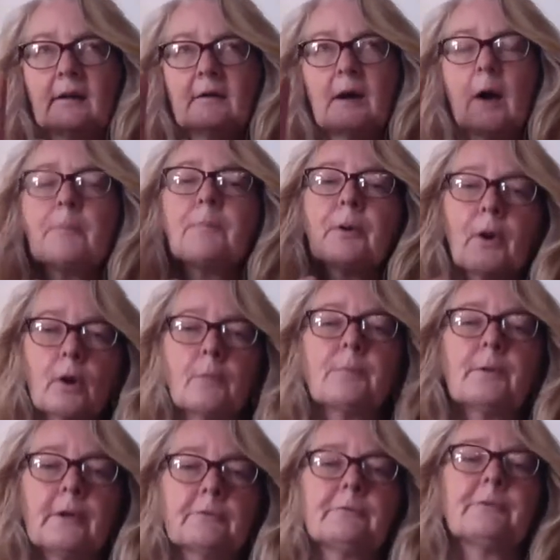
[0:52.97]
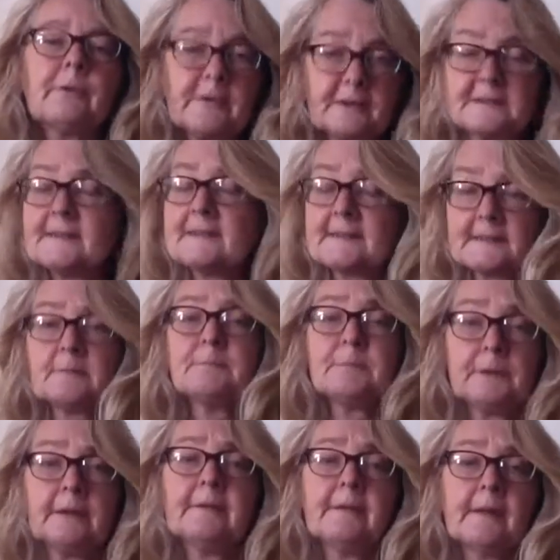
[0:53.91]
appropriate for the
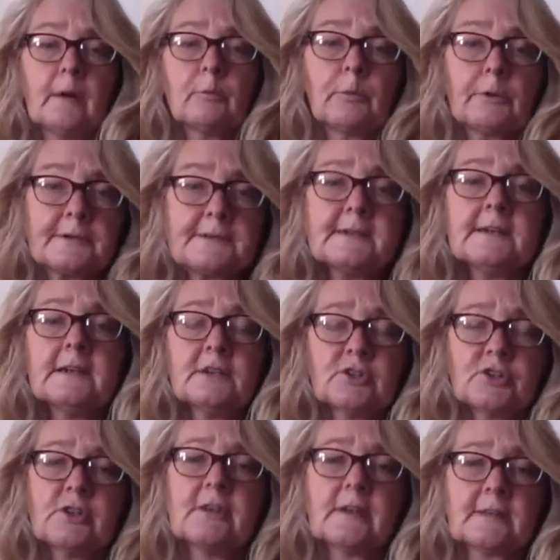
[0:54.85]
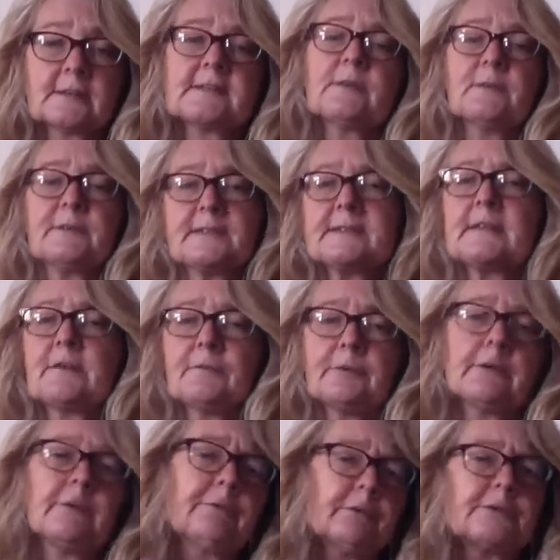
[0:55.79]
discipline that we're teaching. So it's
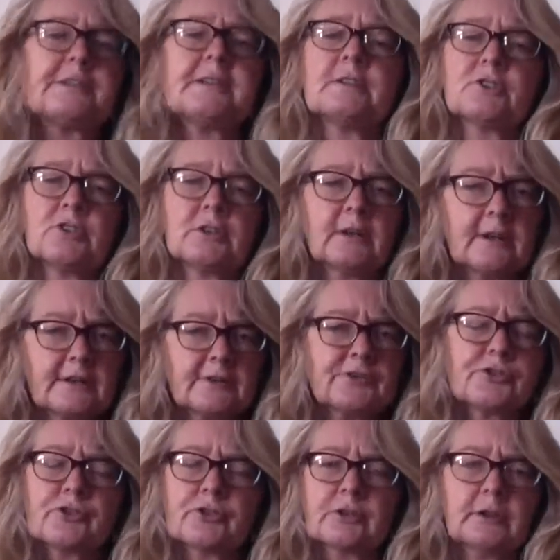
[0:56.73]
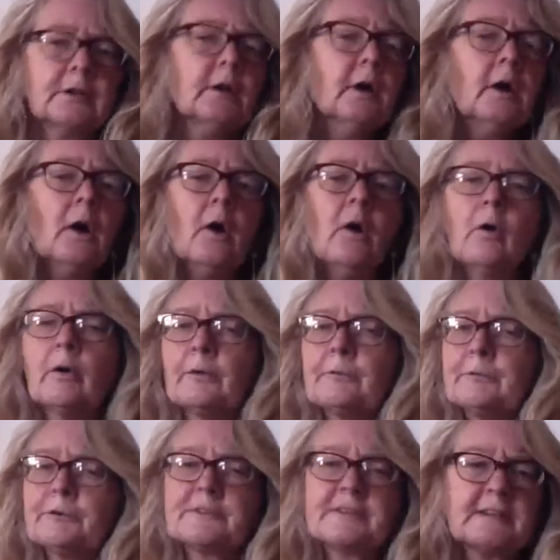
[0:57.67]
different if you're teaching history or
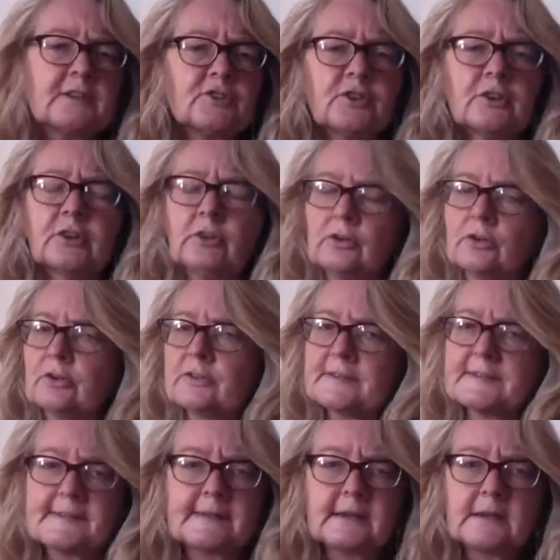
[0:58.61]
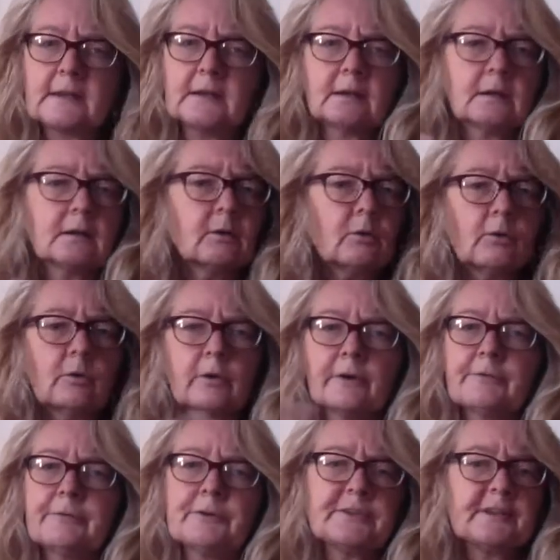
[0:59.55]
if you're teaching nursing or
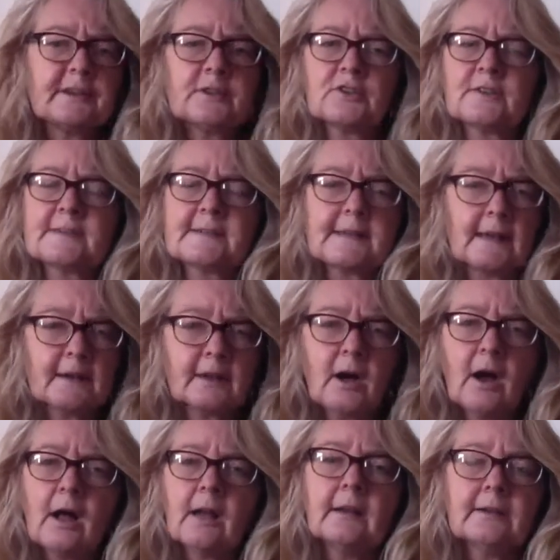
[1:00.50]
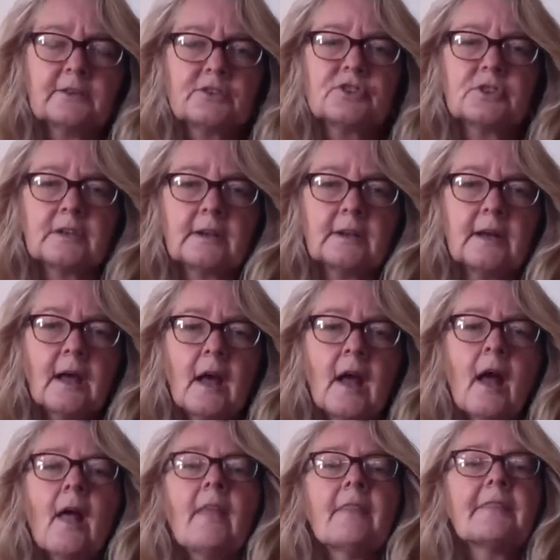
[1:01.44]
if you're teaching psychology.
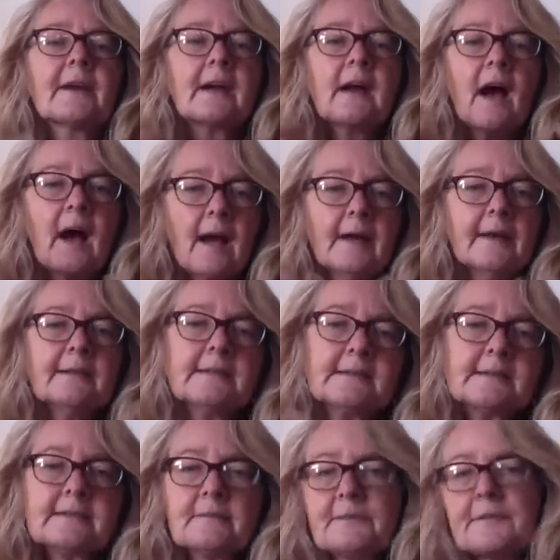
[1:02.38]
The kinds of